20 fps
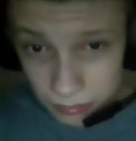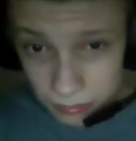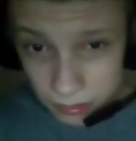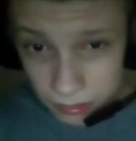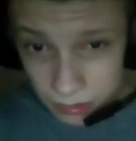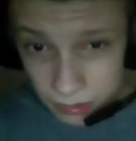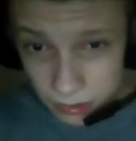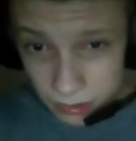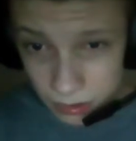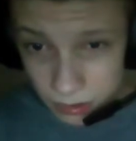
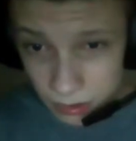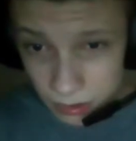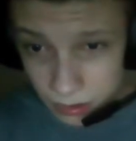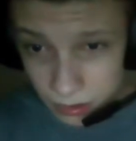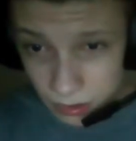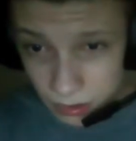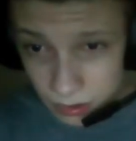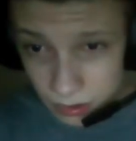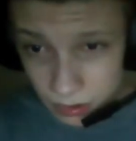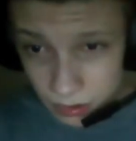
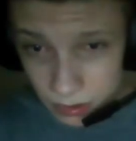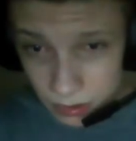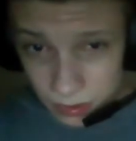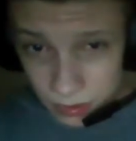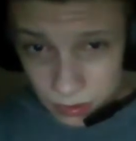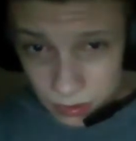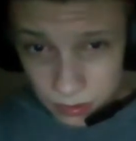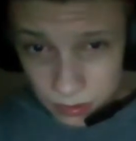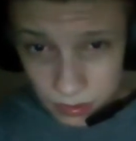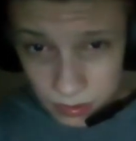
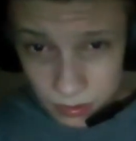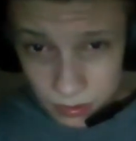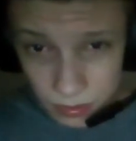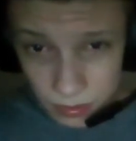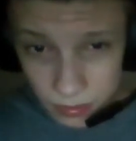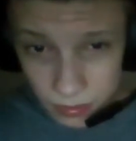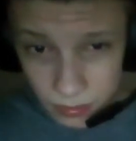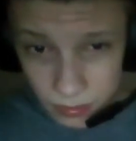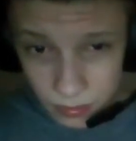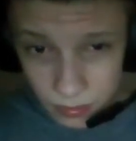
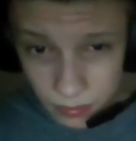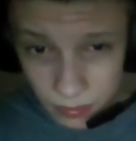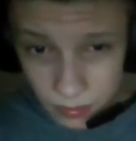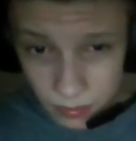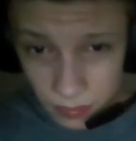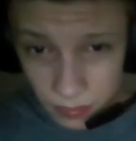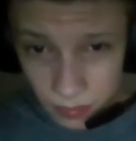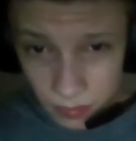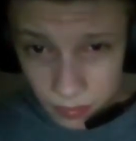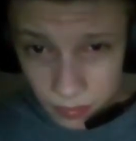
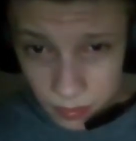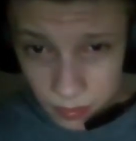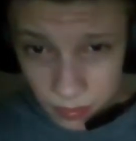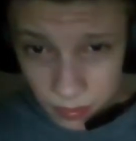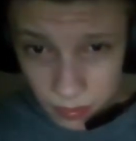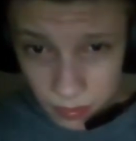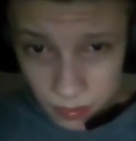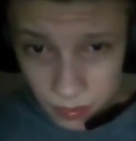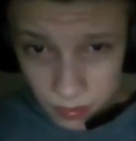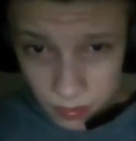
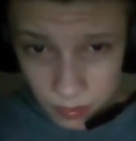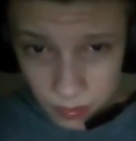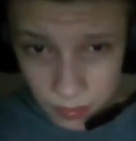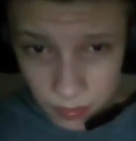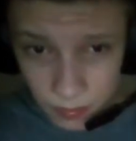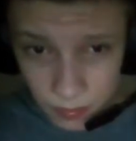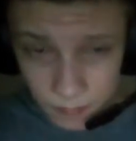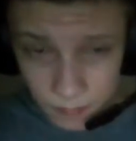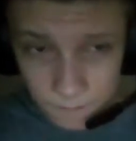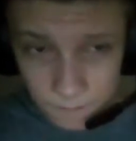
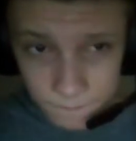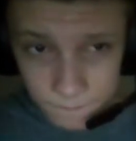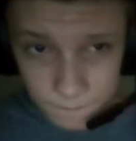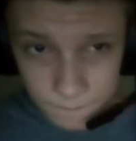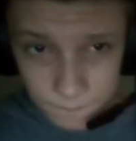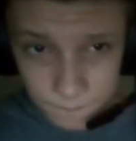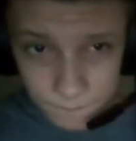(silence)